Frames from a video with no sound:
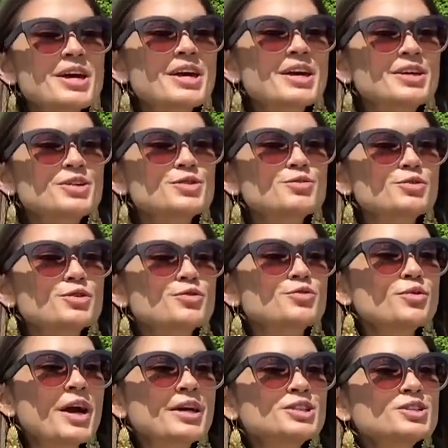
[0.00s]
is for
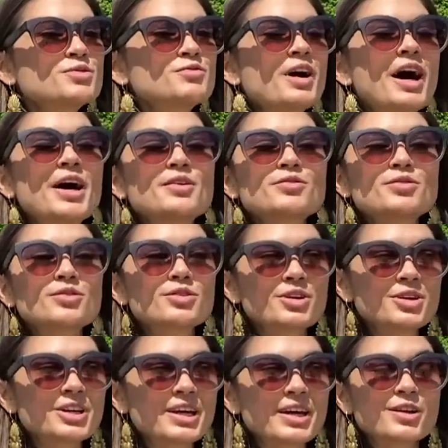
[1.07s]
French
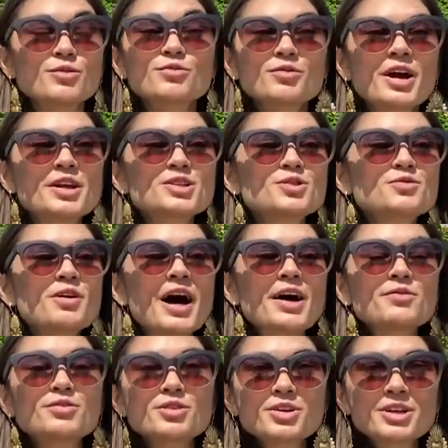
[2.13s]
530. In French
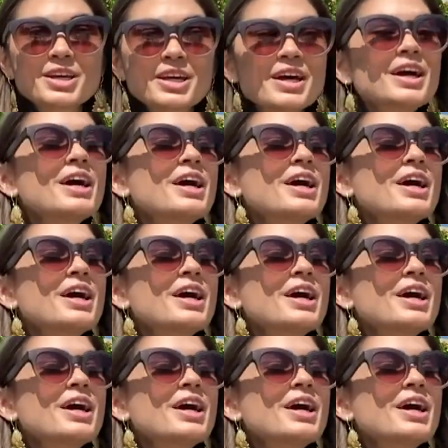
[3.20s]
530,